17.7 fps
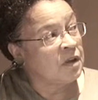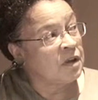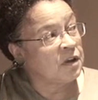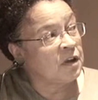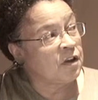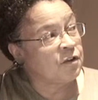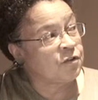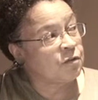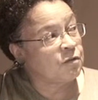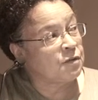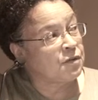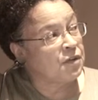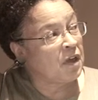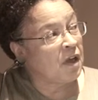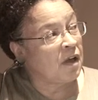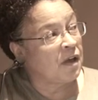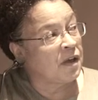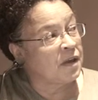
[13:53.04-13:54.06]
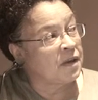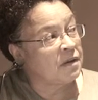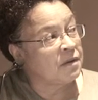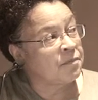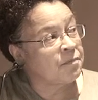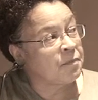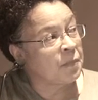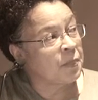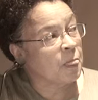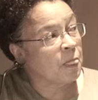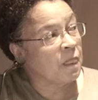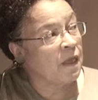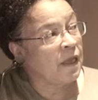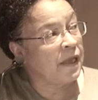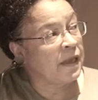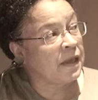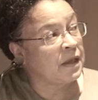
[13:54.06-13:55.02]
And Article
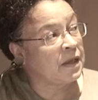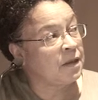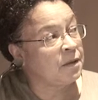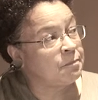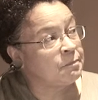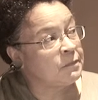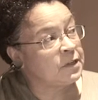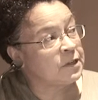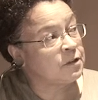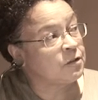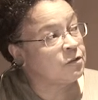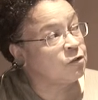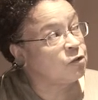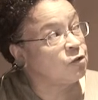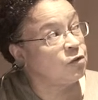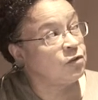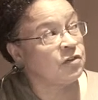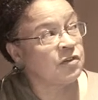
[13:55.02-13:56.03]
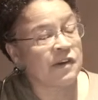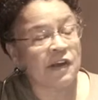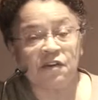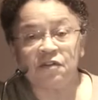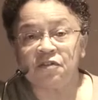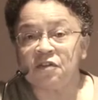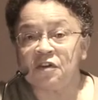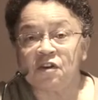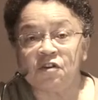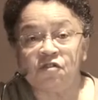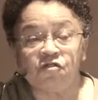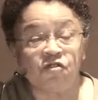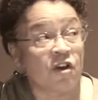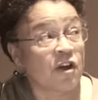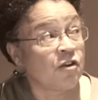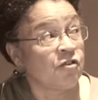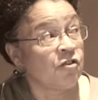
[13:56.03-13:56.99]
9a, little 2, states that a
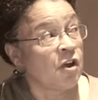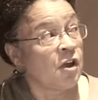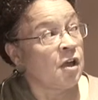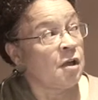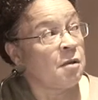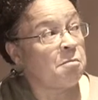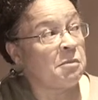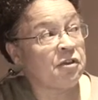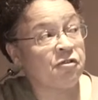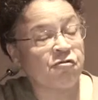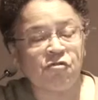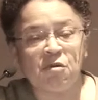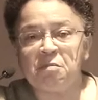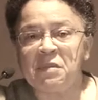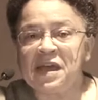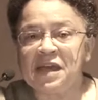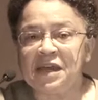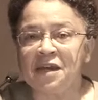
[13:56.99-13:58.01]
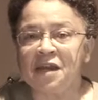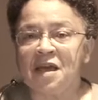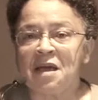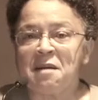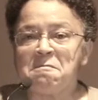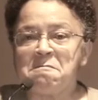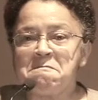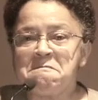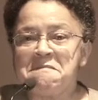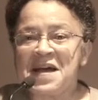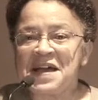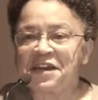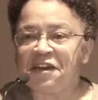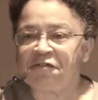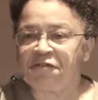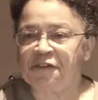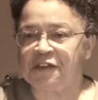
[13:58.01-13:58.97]
judge must remain
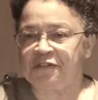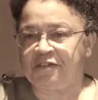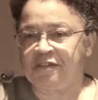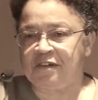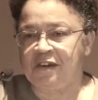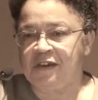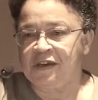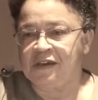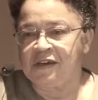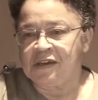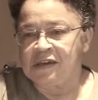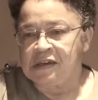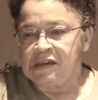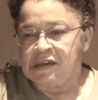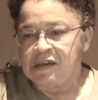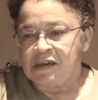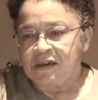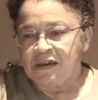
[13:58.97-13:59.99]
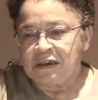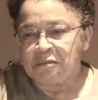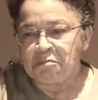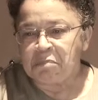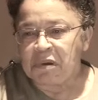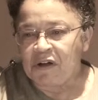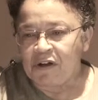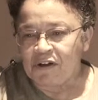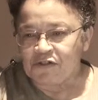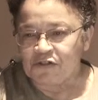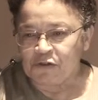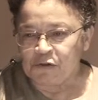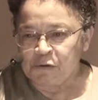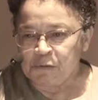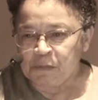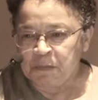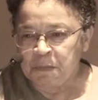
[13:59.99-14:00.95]
manifestly
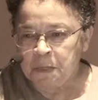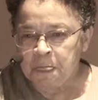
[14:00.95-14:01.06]
impartial.